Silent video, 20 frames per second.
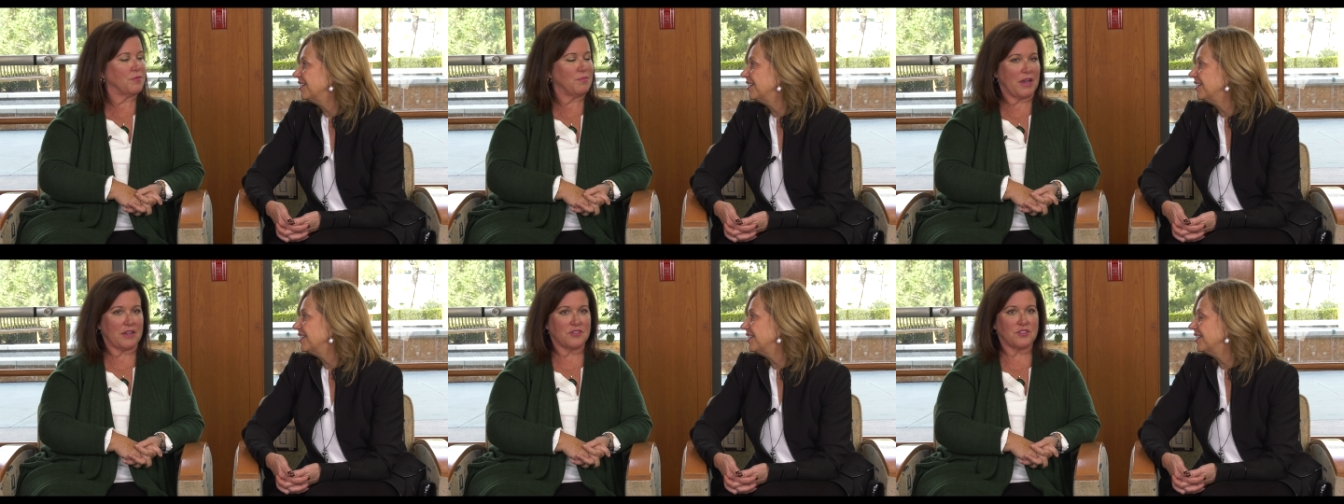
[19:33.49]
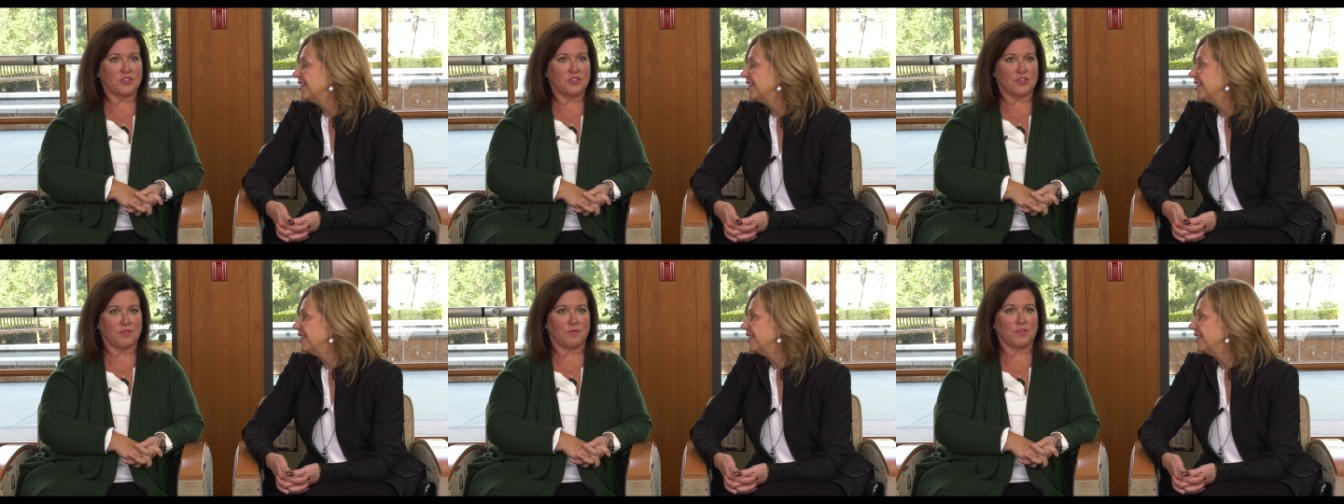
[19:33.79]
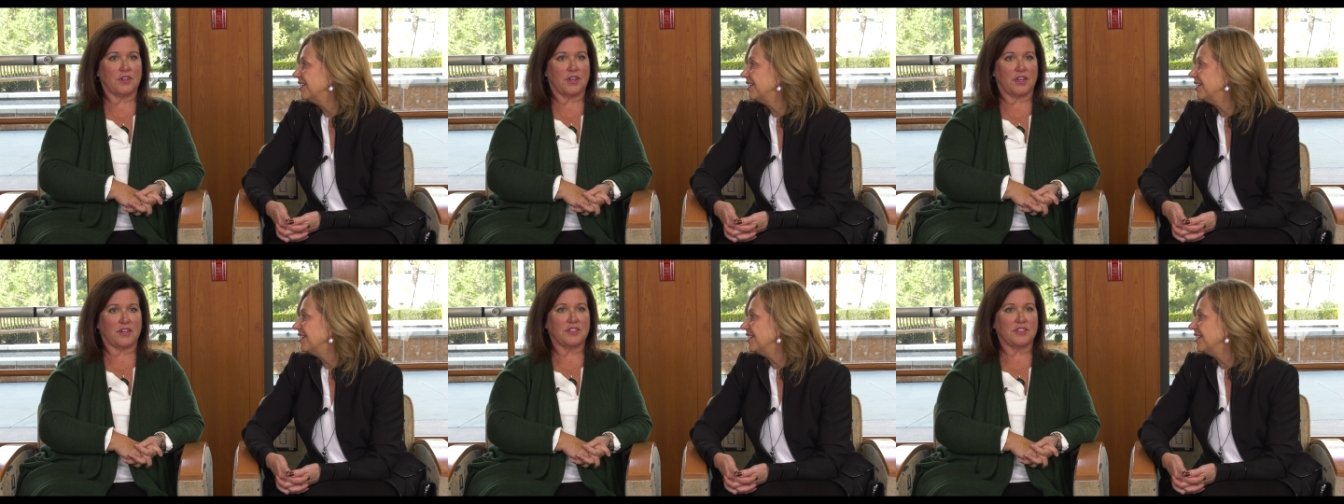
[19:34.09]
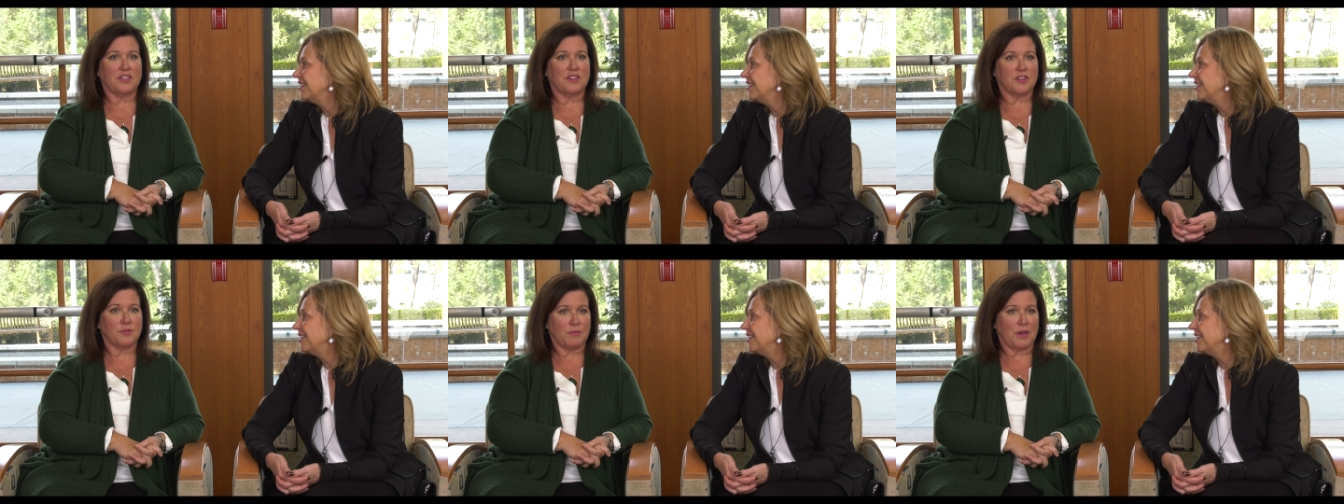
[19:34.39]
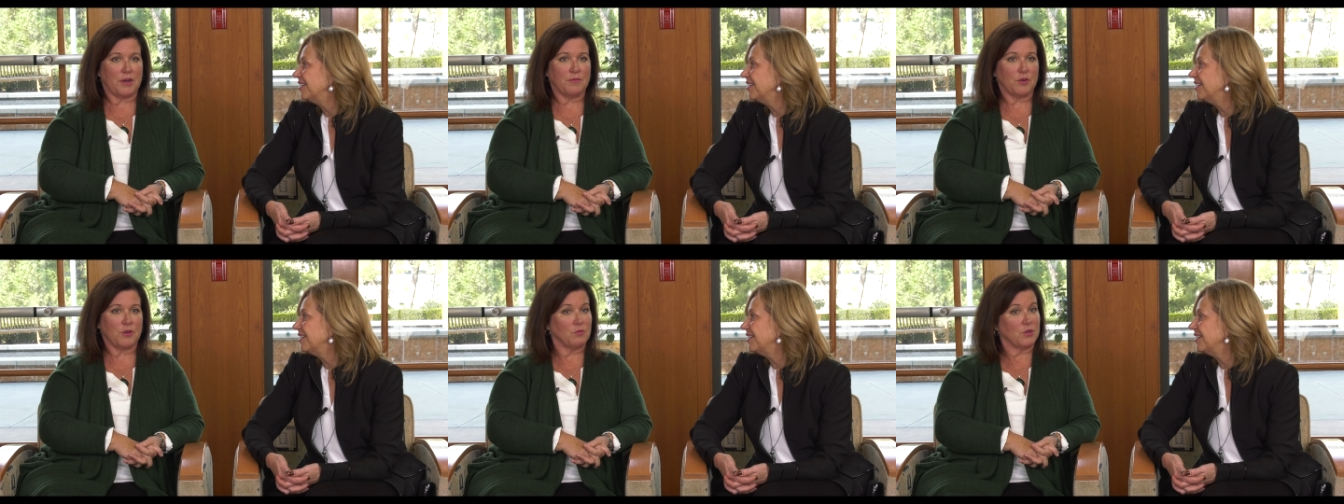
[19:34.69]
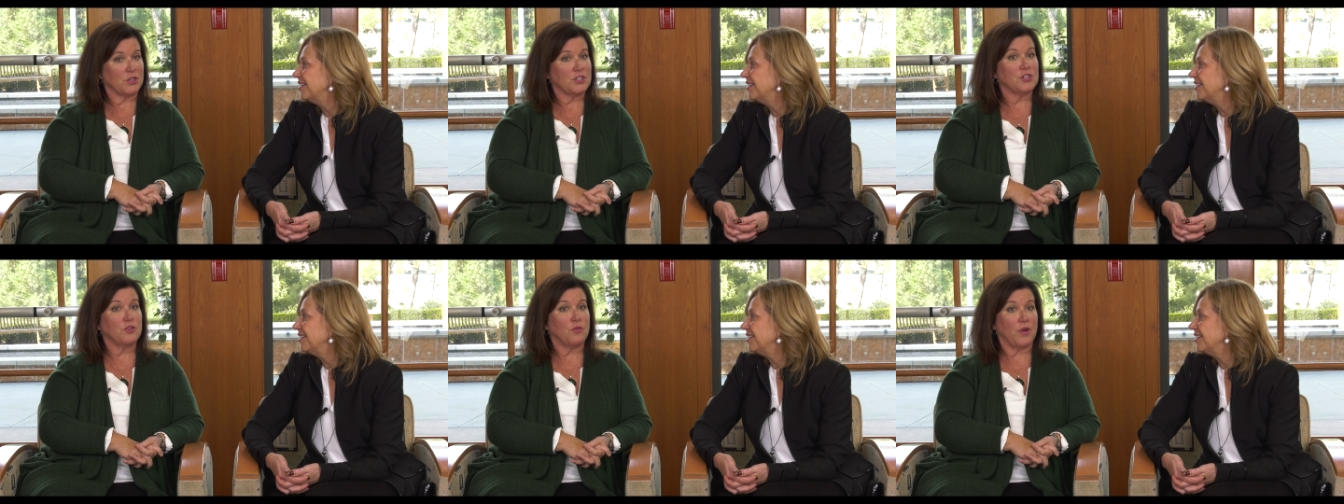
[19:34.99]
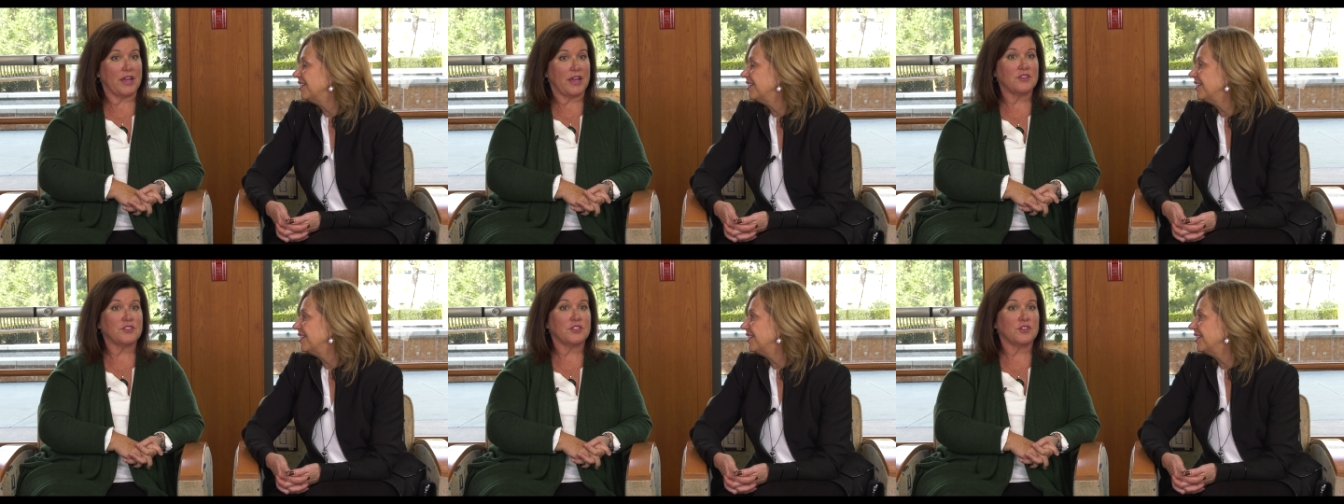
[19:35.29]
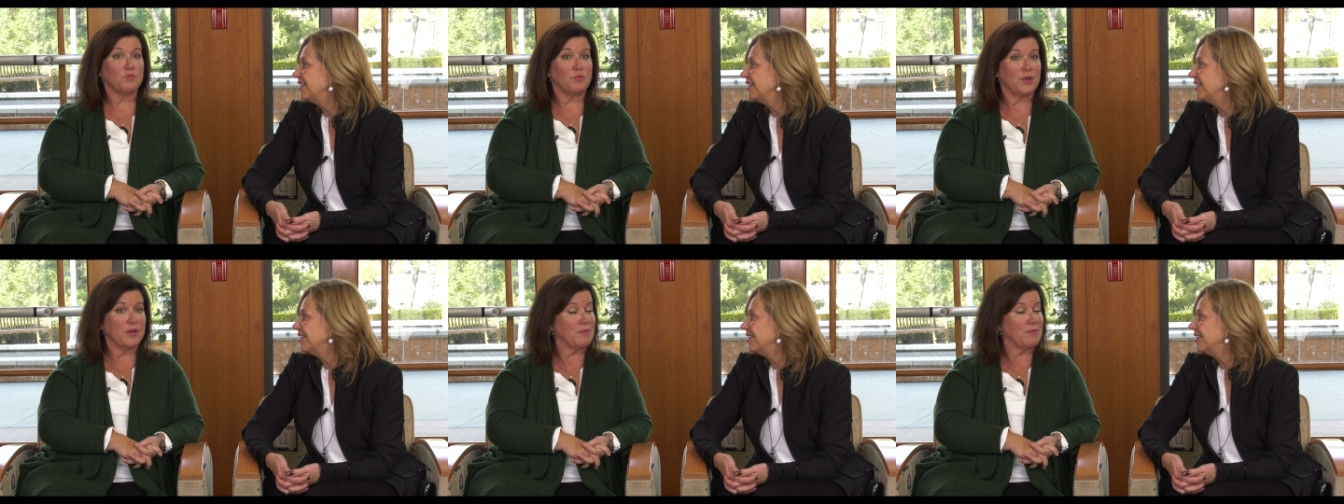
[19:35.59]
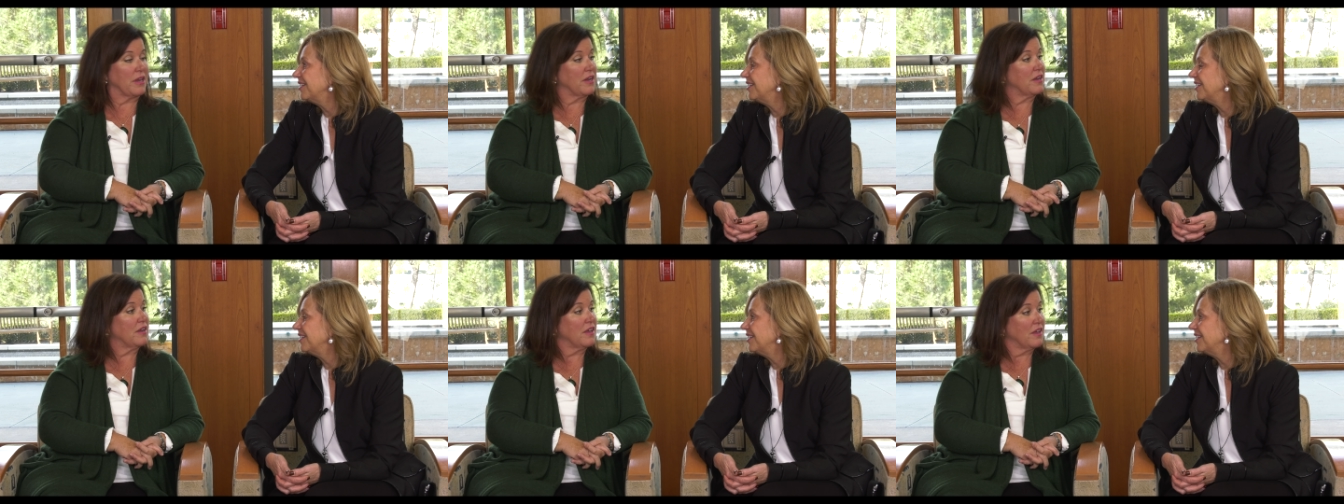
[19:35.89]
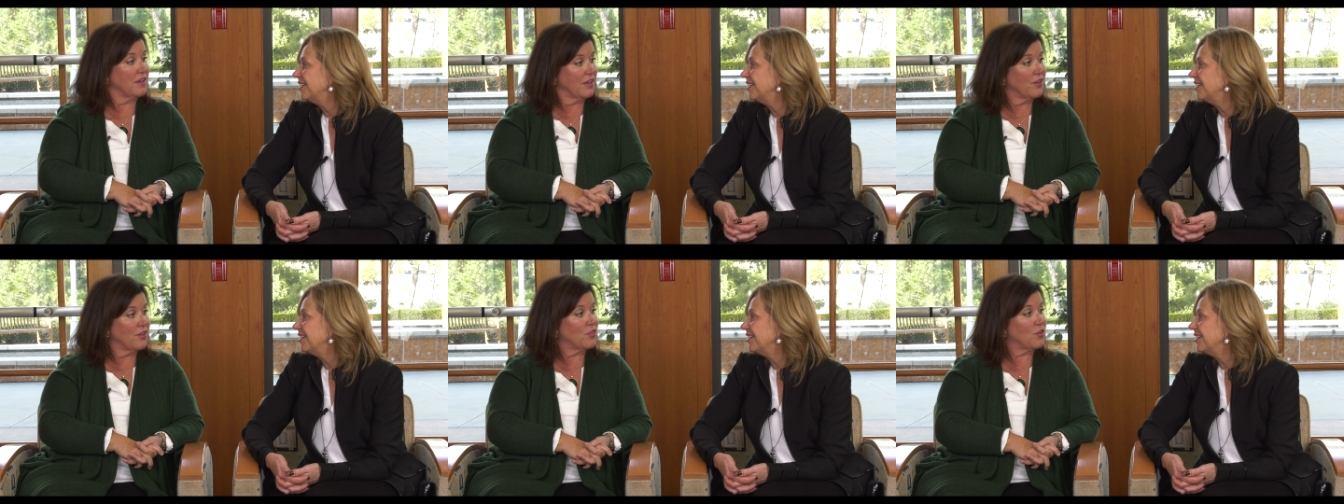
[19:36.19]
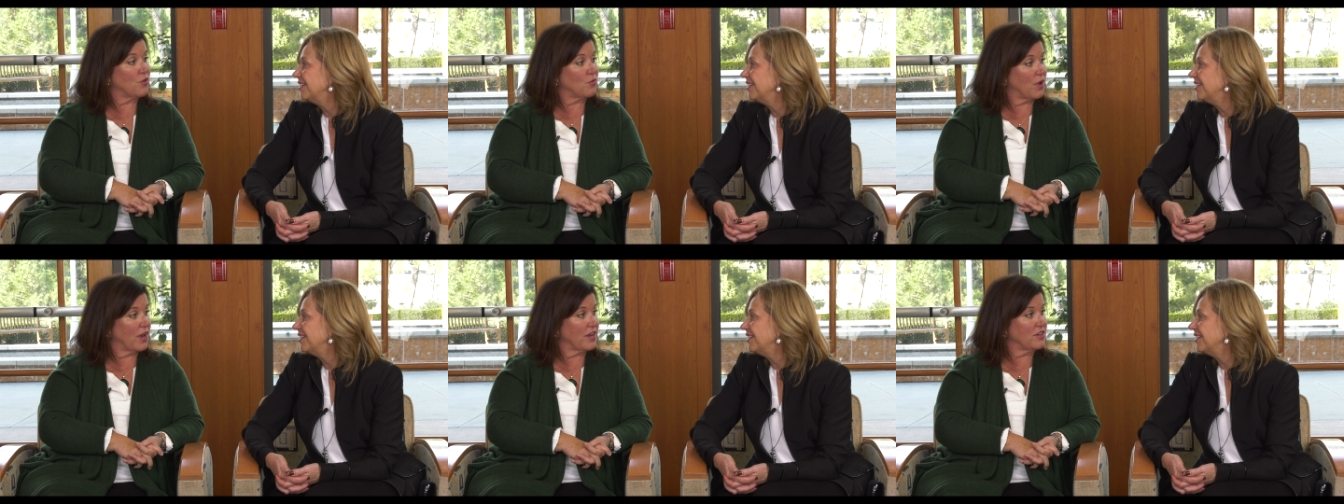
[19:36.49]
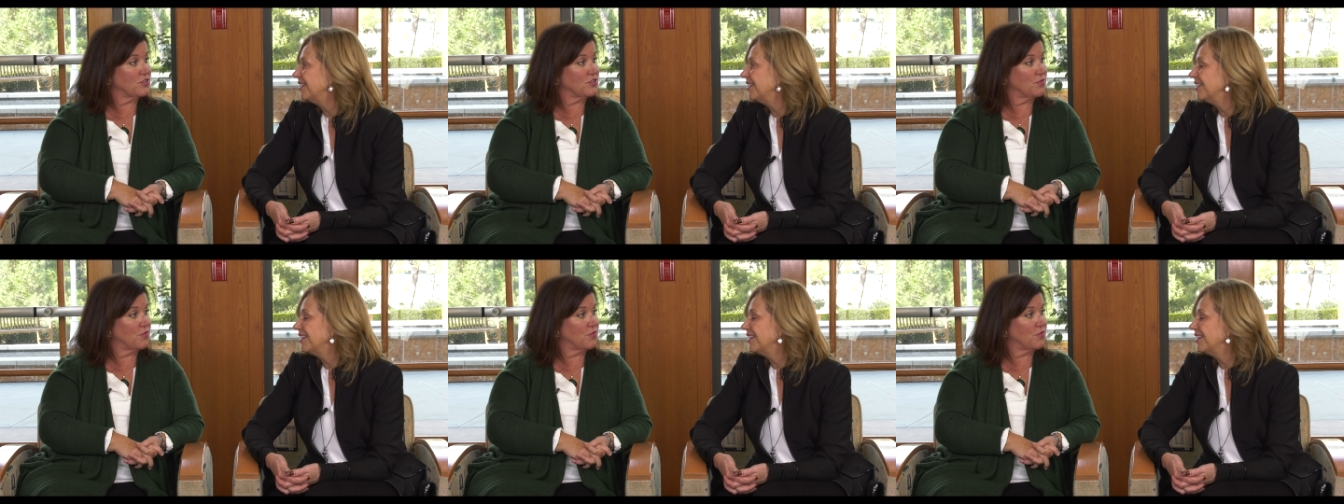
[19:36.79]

the passage of the 19th Amendment, which granted women the right to